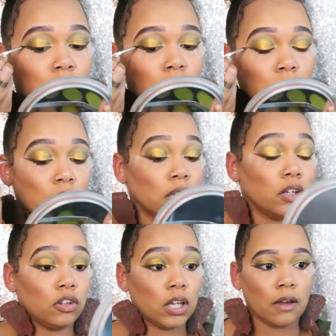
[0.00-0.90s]
So I
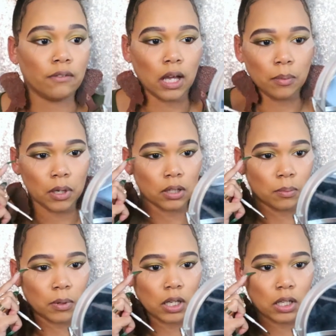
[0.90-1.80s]
literally have not picked
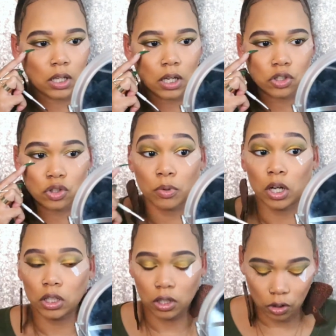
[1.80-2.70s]
up any extra
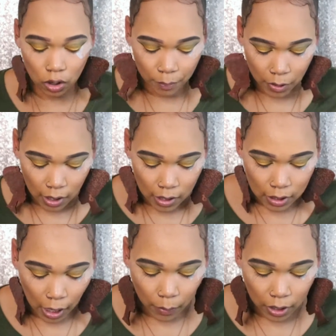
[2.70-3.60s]
product at all.
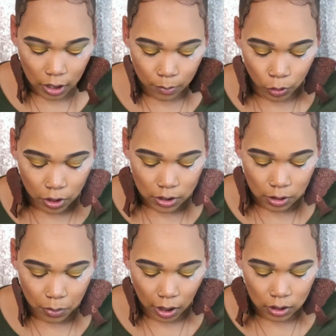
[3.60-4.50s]
Now I am going to
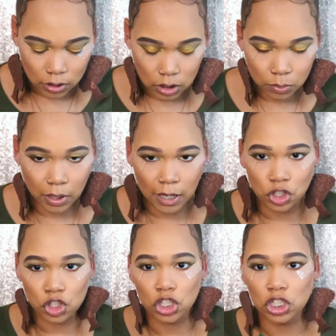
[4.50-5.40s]
dip back into this black
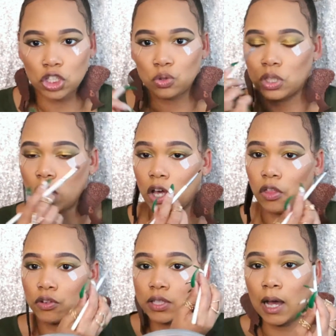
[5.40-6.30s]
just to do the
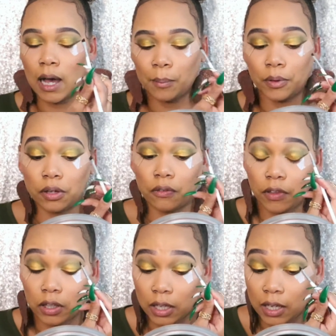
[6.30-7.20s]
other top of
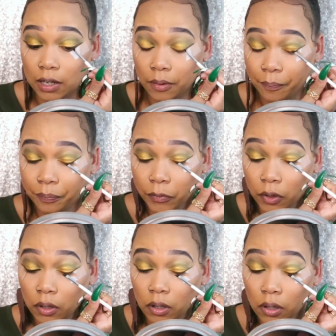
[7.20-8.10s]
the lid.
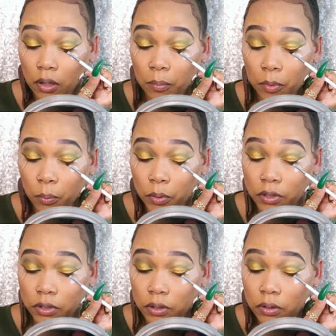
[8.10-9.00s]
But we
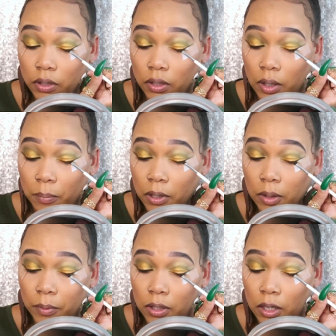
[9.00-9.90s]
still did not pick
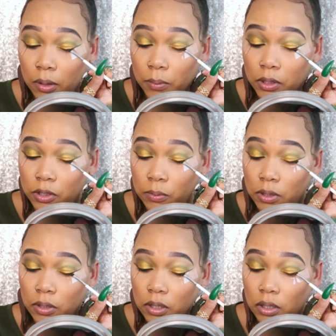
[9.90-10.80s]
up a lot. We just
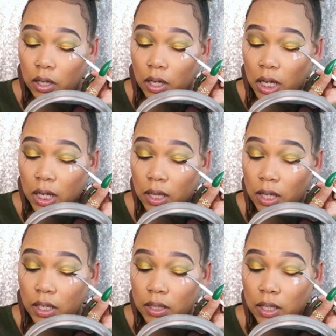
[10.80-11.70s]
want to
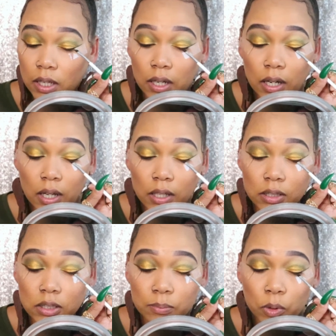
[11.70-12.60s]
highlight that
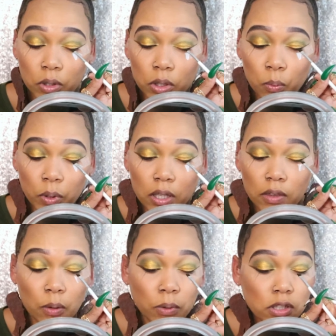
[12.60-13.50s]
nice smoky wing
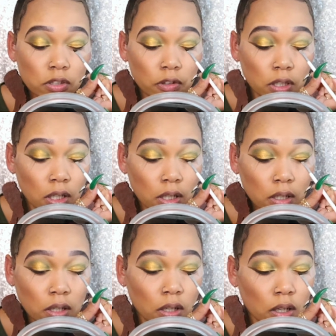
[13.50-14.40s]
that we just
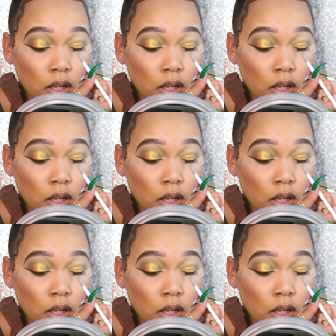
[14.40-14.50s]
created.